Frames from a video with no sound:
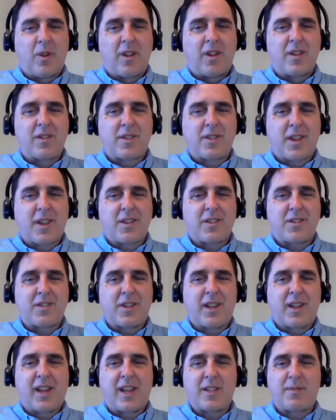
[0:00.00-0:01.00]
is as
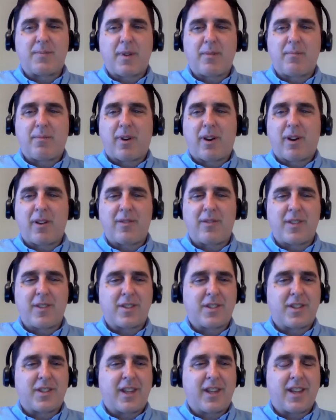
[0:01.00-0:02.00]
Seagate's been part of
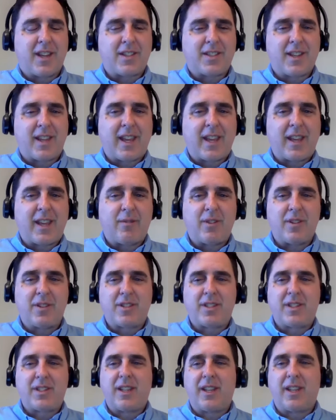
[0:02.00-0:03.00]
this DSA, we
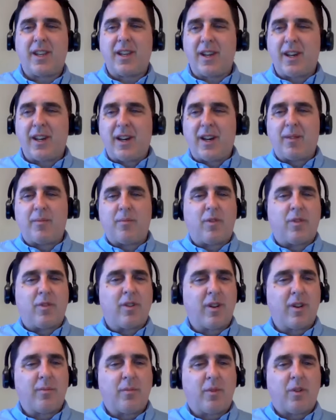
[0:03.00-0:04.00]
see uh,
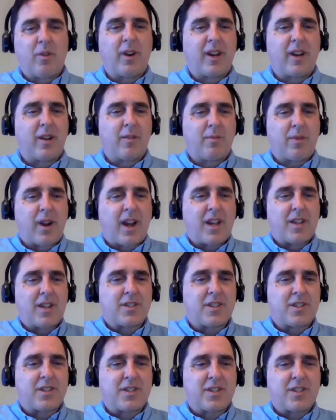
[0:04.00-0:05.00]
more and more
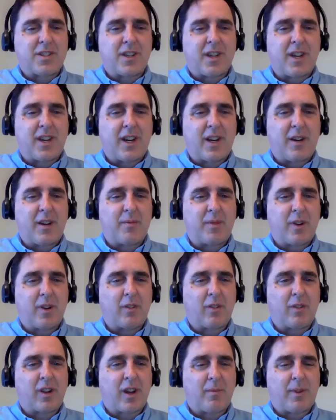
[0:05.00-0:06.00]
enterprises, um,
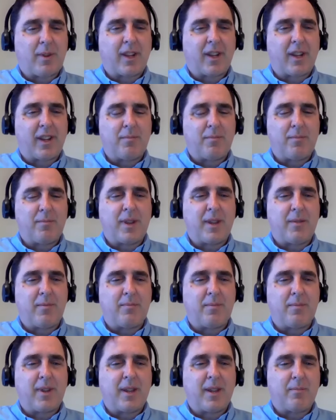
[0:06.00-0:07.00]
you know, coming and
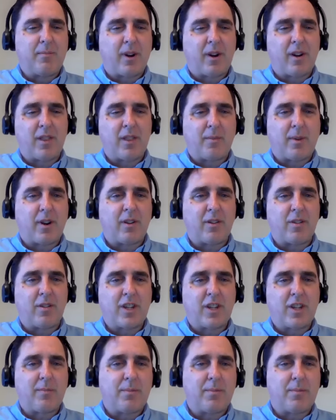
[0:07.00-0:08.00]
be being part of the
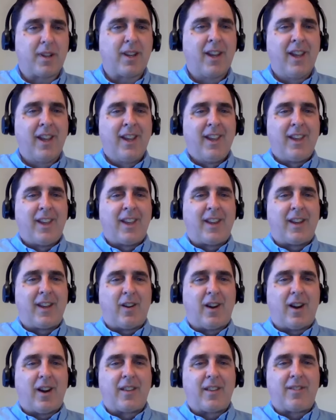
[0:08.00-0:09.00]
partnership. And you
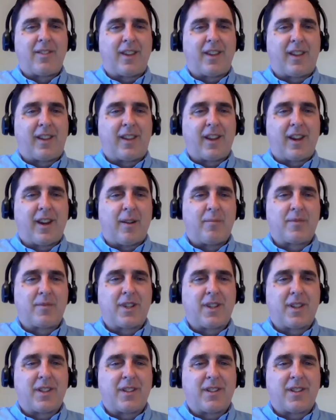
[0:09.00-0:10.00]
know, I think um,
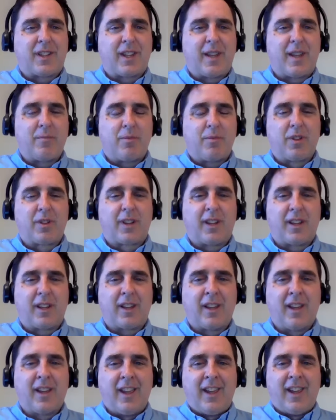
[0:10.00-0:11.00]
to to keep
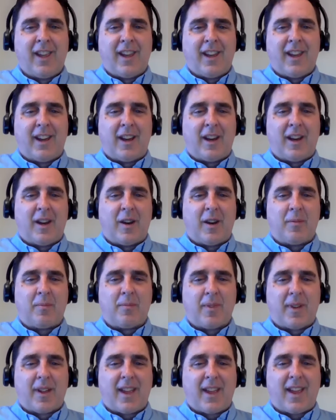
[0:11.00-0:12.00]
looking
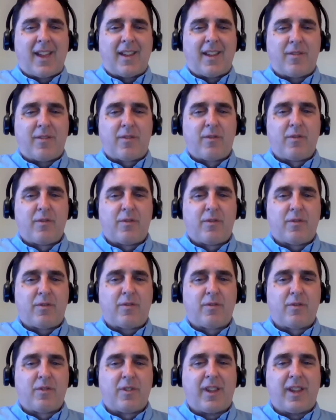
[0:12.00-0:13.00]
um, through
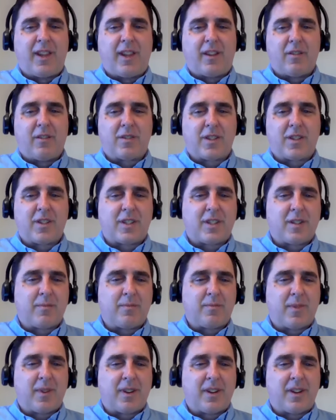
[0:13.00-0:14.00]
through the
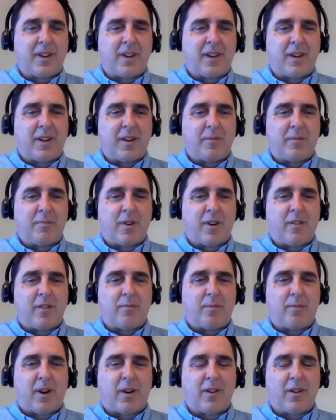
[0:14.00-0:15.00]
ecosystem um,
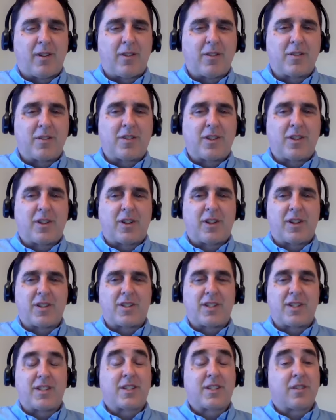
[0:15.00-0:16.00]
of partners, you're going
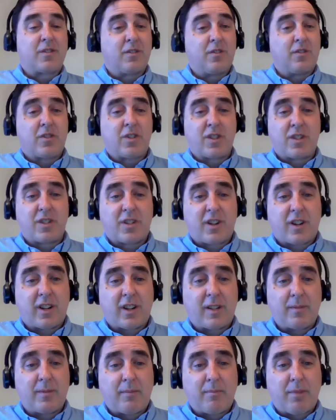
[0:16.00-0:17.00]
to see solutions
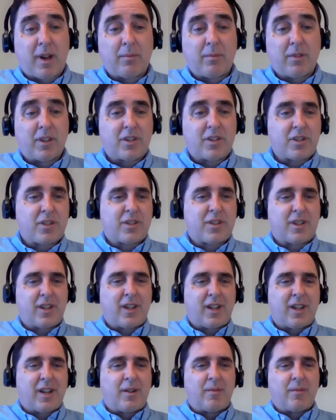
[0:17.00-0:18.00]
starting to be published.
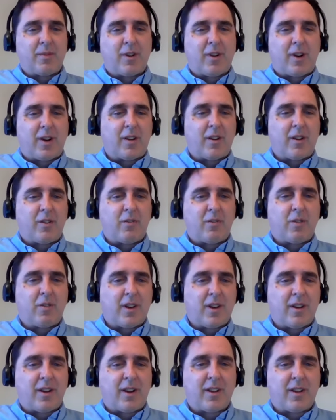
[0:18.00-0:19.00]
Um, you know, I know
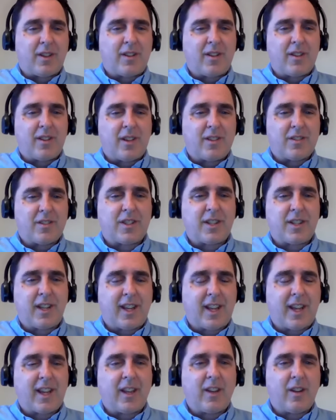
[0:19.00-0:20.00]
uh, in, in
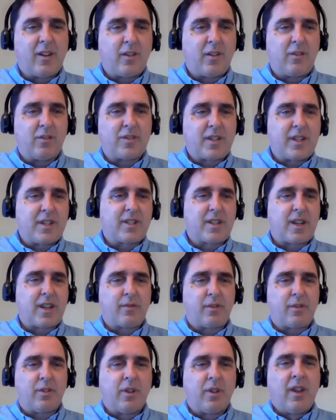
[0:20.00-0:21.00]
Seagate, you know, you'll see
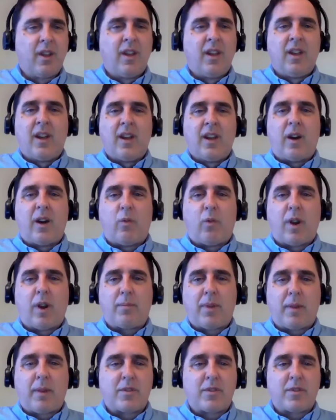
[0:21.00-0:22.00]
several uh,
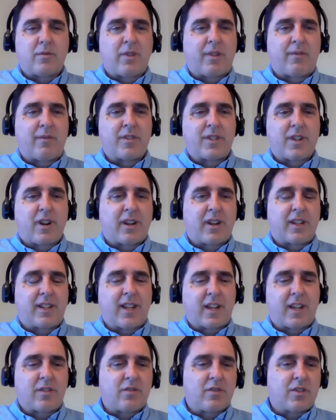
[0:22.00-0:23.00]
white papers and reference
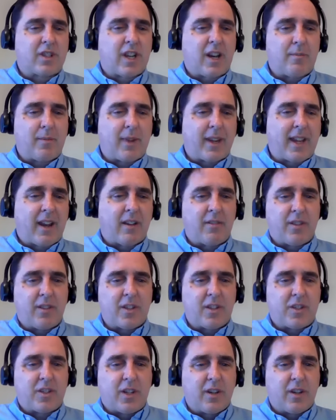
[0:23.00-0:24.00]
architectures coming out
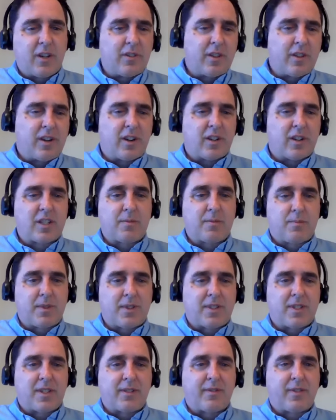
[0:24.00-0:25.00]
this year that are
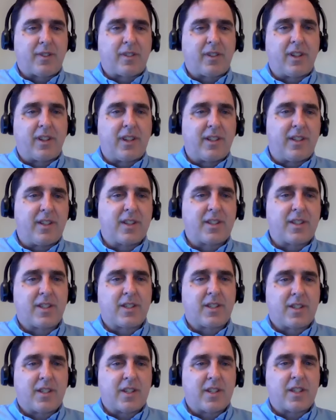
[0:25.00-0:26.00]
specifically in
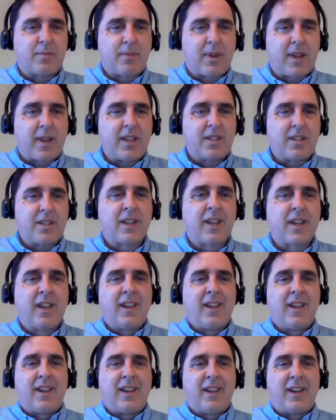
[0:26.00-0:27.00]
this this space.
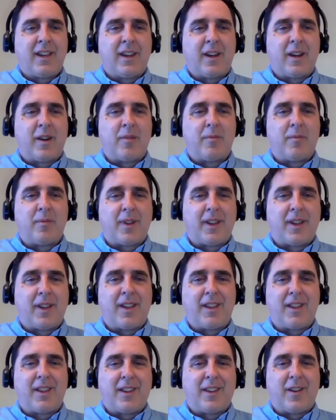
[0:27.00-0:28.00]
Um,
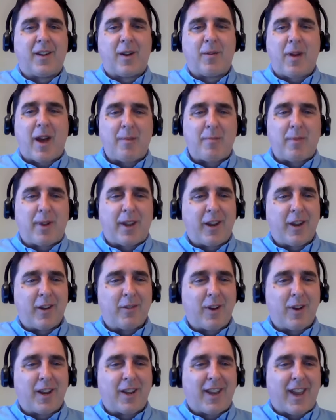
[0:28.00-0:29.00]
and you know, I, am
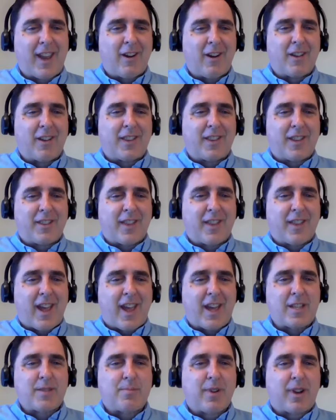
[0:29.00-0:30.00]
here right now at the,
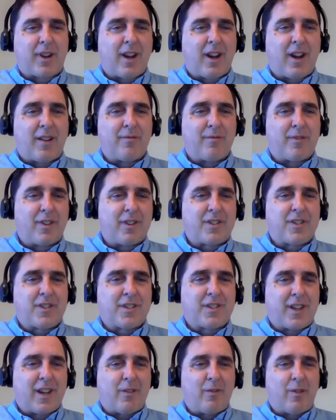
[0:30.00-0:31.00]
the S WISPA
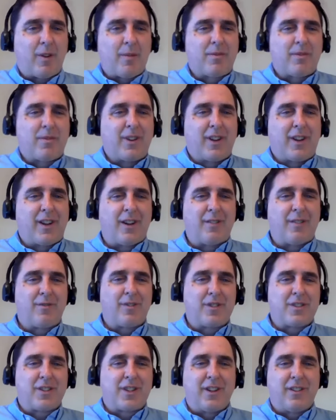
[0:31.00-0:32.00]
conference, uh, Web3
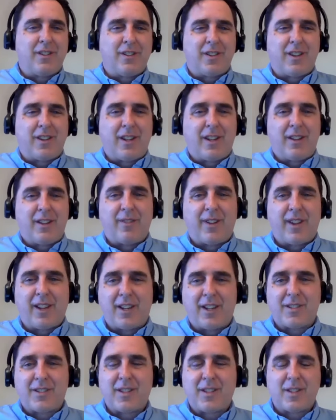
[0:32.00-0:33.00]
conference here in, in
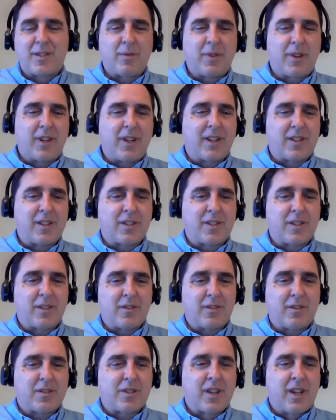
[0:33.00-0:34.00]
Vegas this week. And
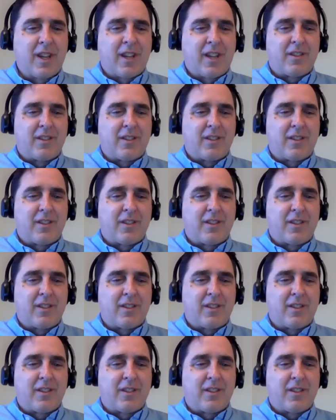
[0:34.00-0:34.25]
so there's